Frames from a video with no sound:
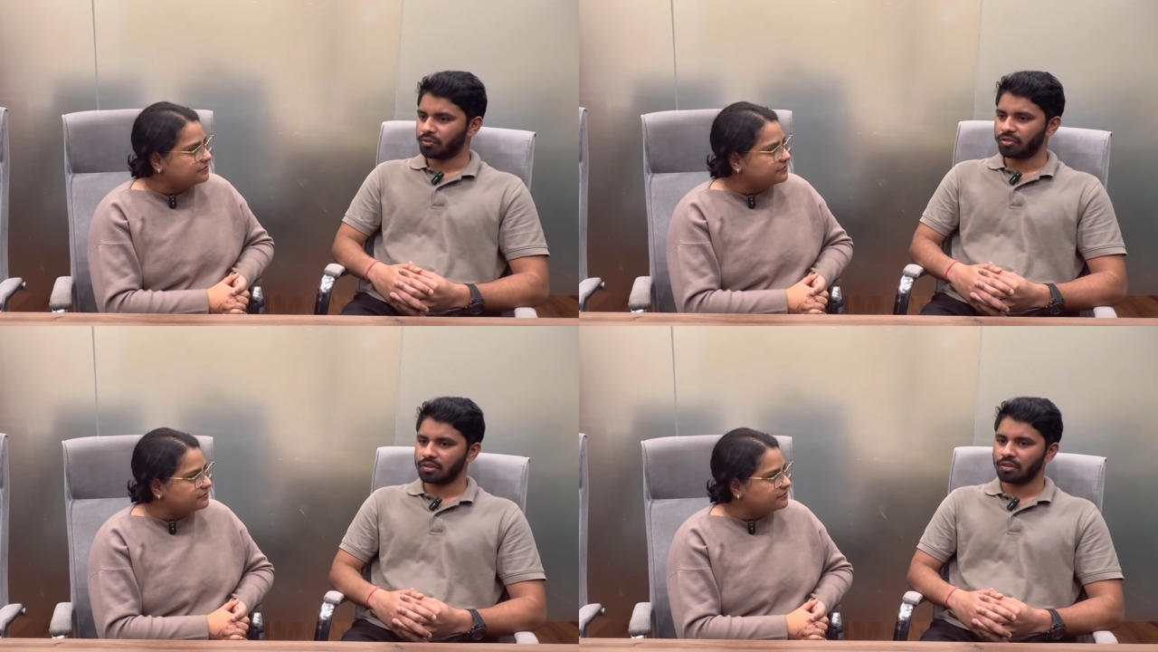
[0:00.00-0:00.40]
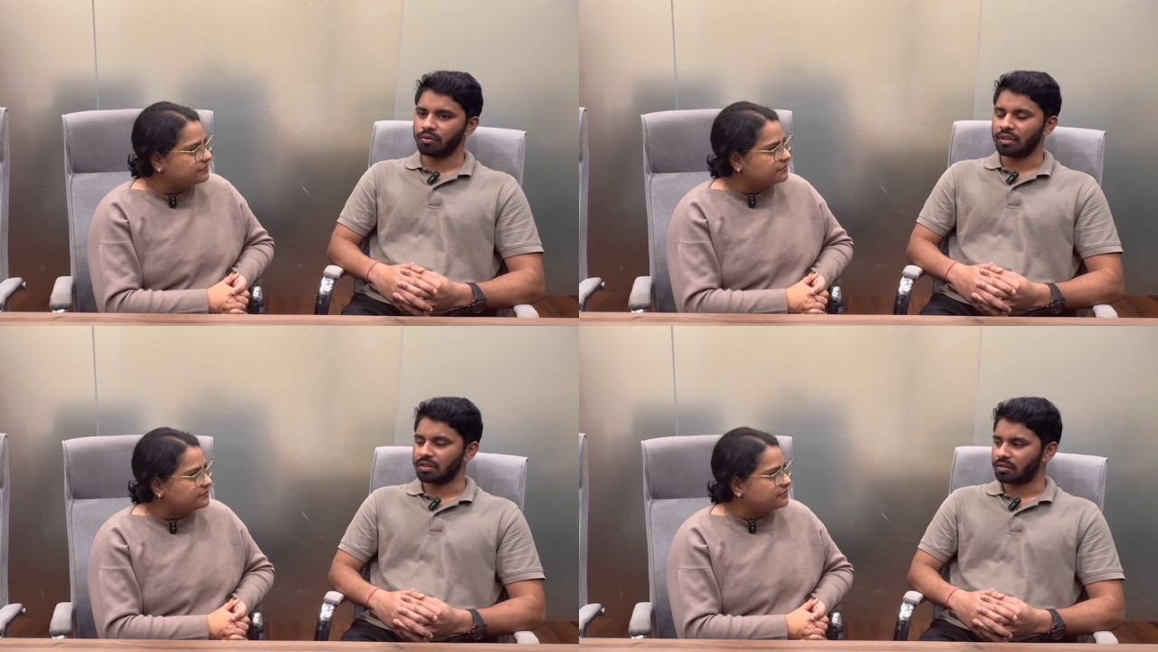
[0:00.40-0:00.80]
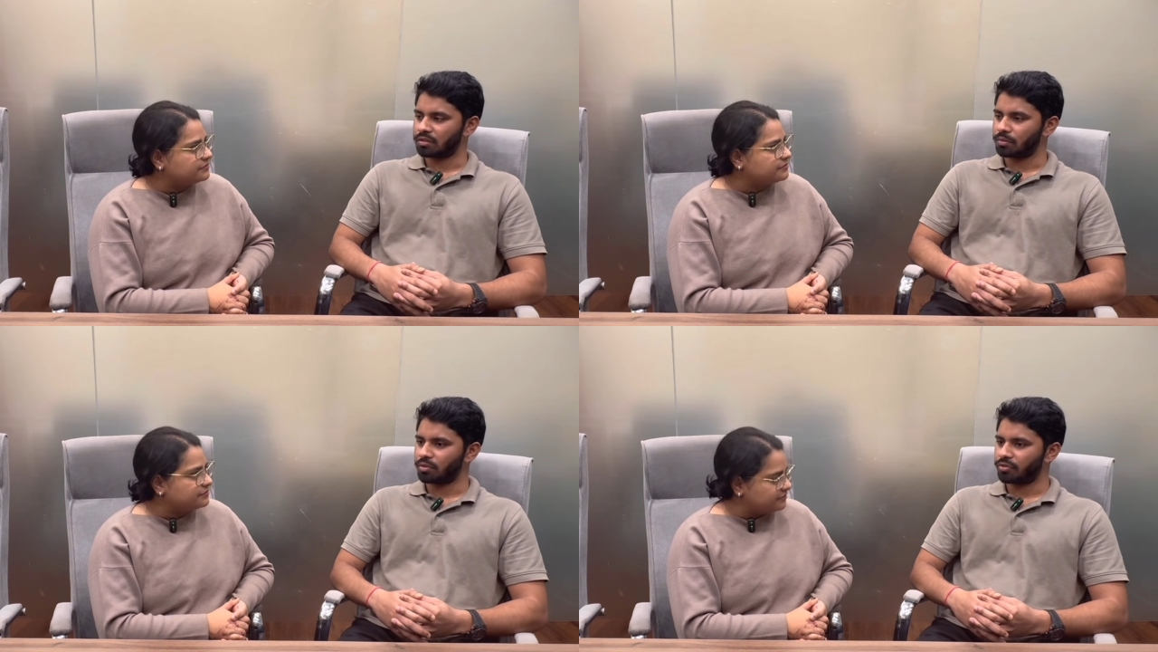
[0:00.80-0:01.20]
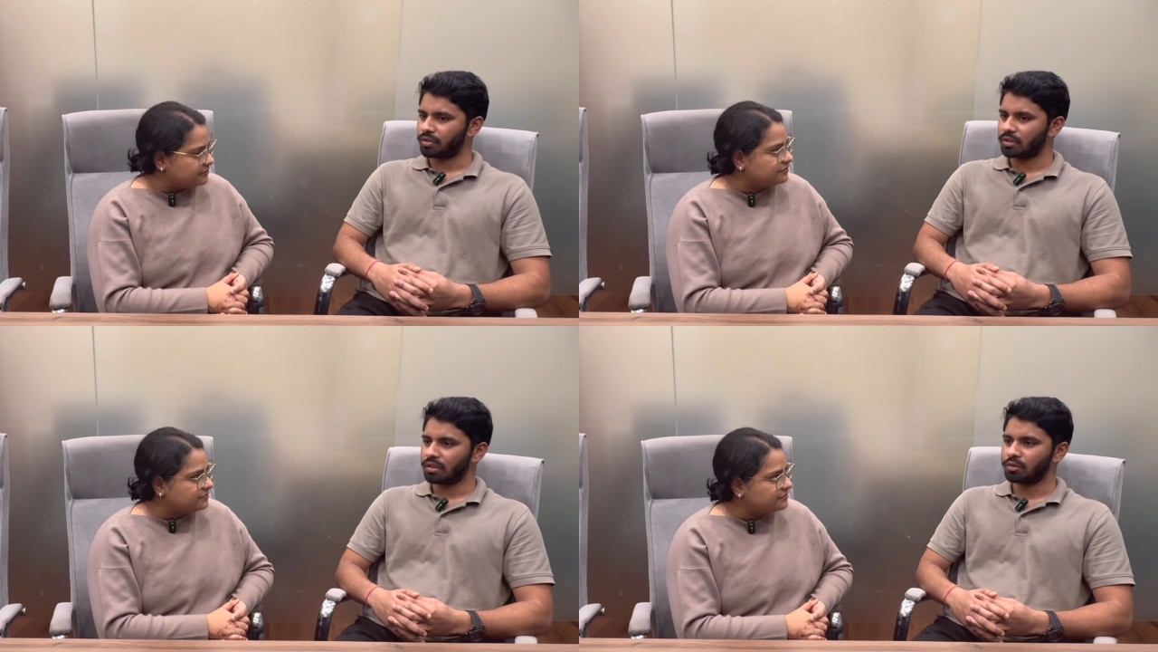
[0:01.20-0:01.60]
Speaker 1: professor, one assistant
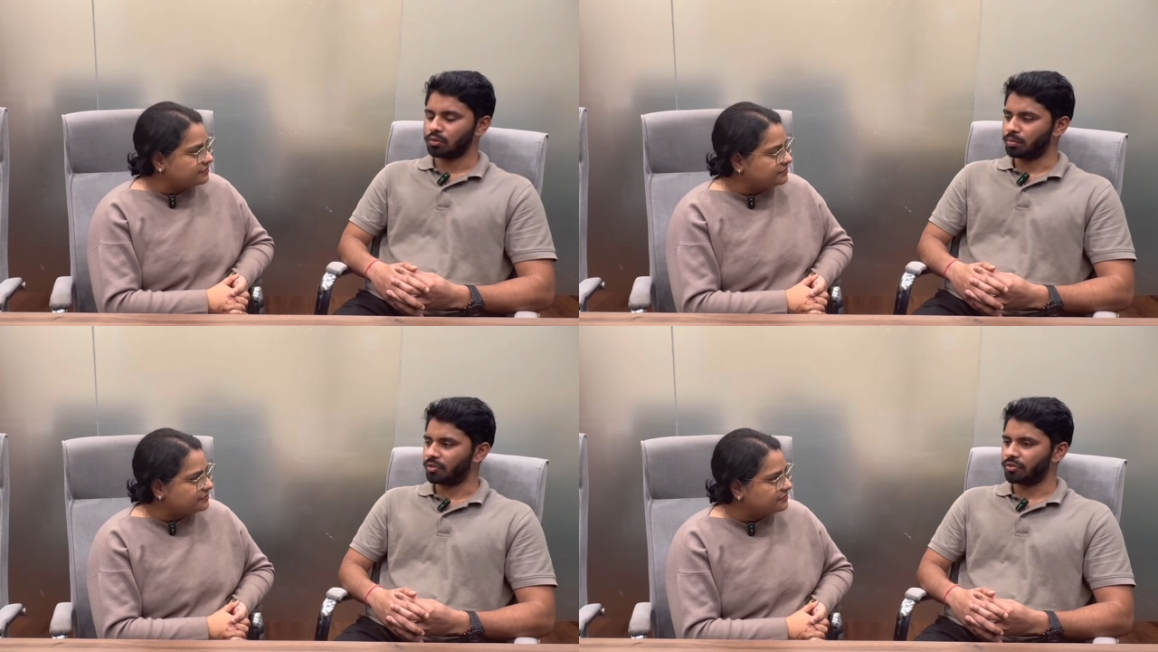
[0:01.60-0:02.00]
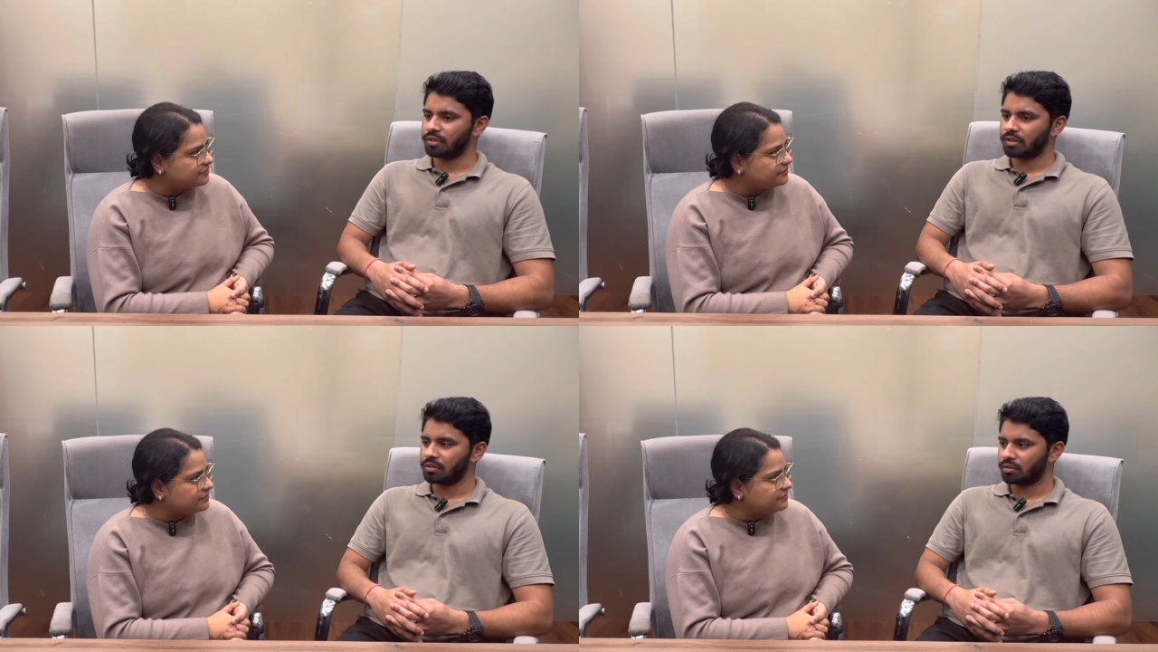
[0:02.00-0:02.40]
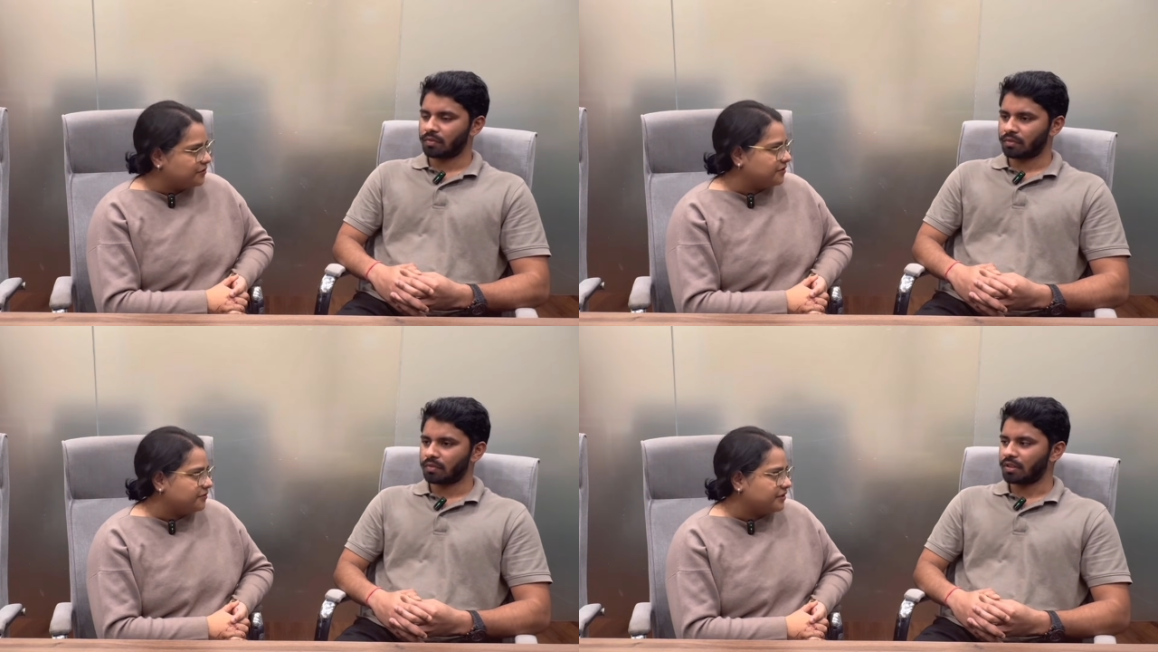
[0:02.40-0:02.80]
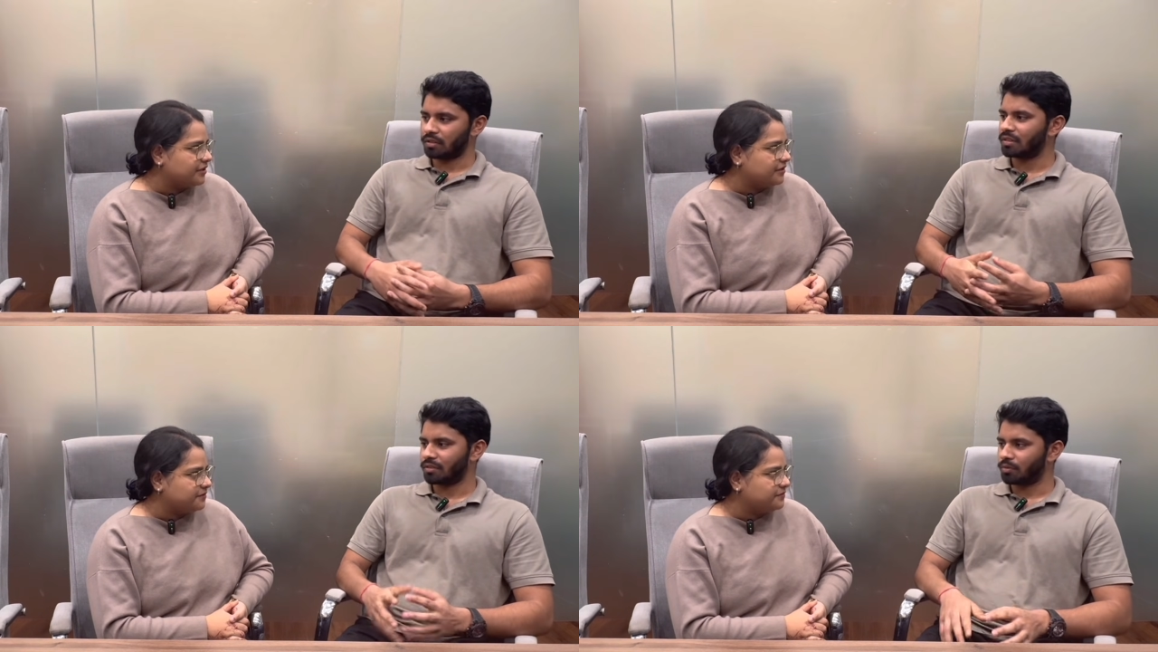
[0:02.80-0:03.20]
professor and two professors. Okay, okay.
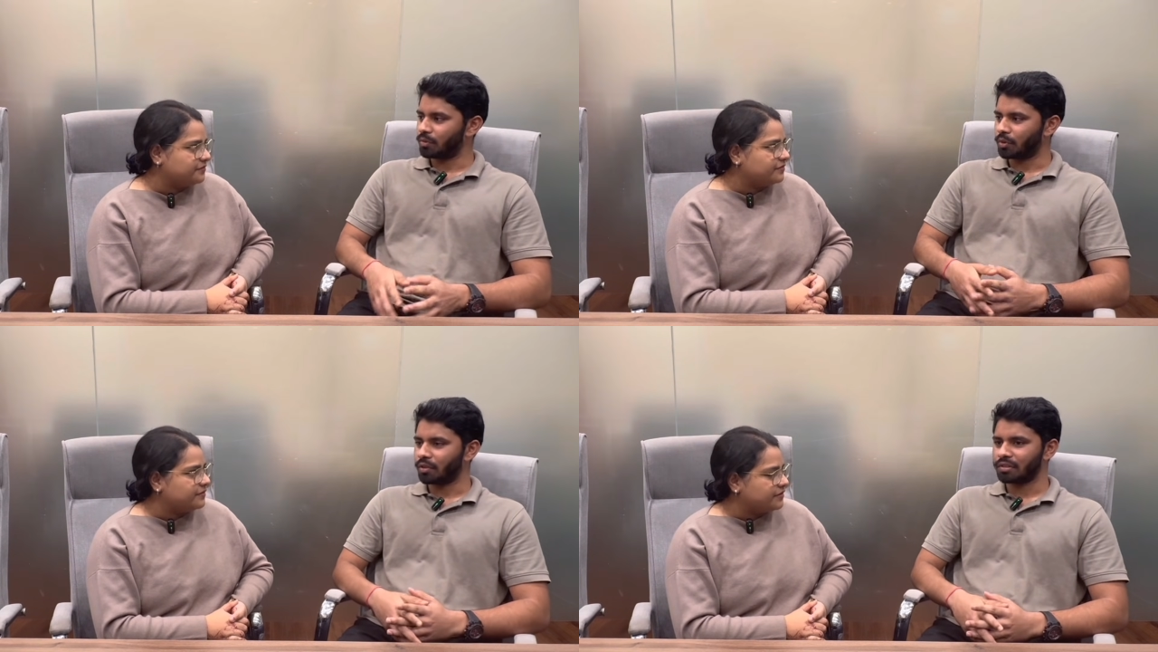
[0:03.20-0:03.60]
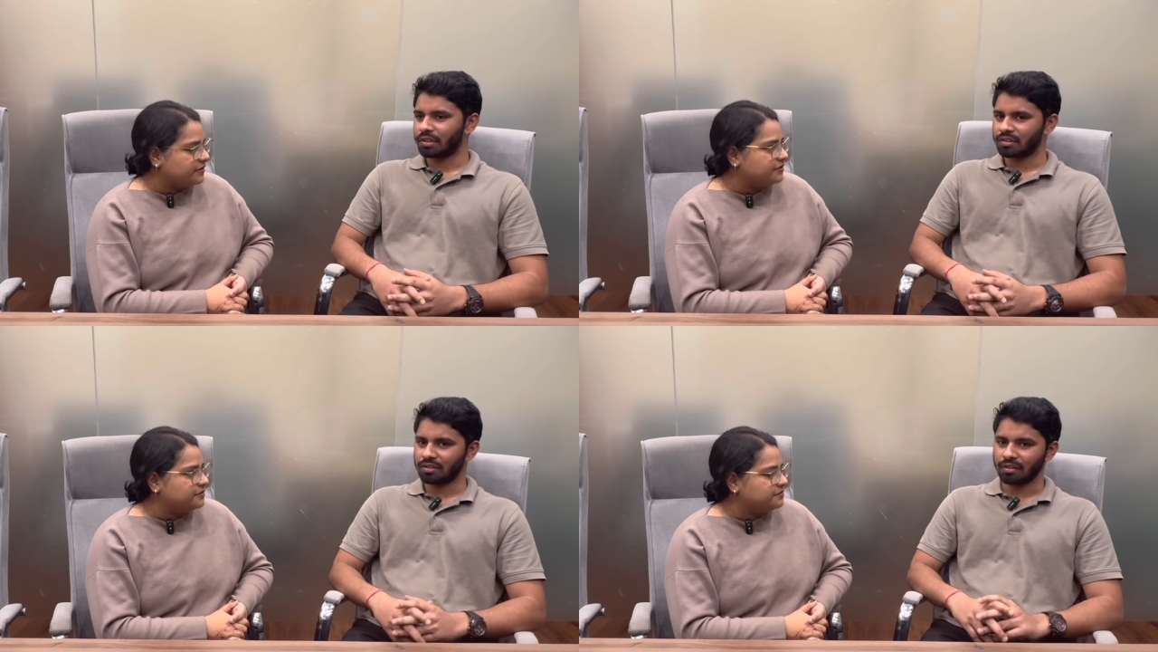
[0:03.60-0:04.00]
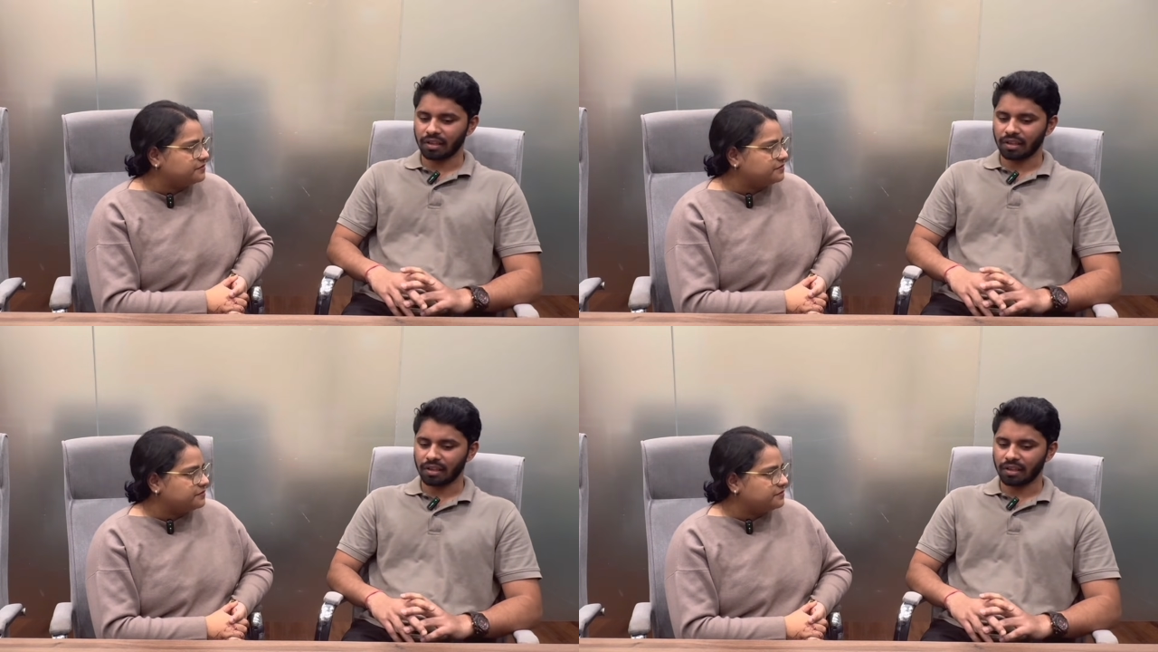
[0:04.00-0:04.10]
That is the overall structure,